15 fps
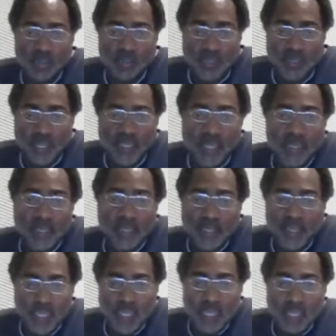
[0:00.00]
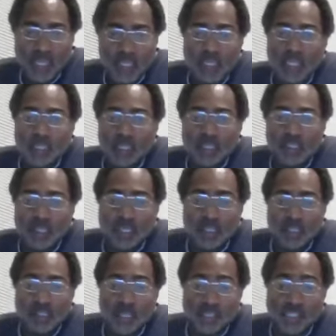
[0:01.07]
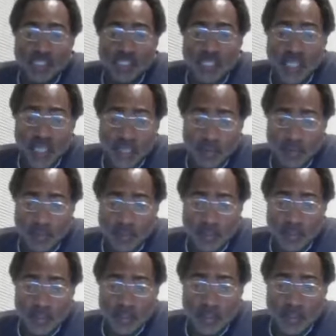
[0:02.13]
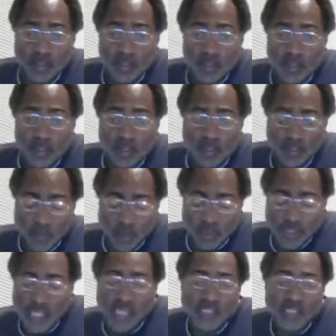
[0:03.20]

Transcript: that had a hand in, in their slavery. The Most High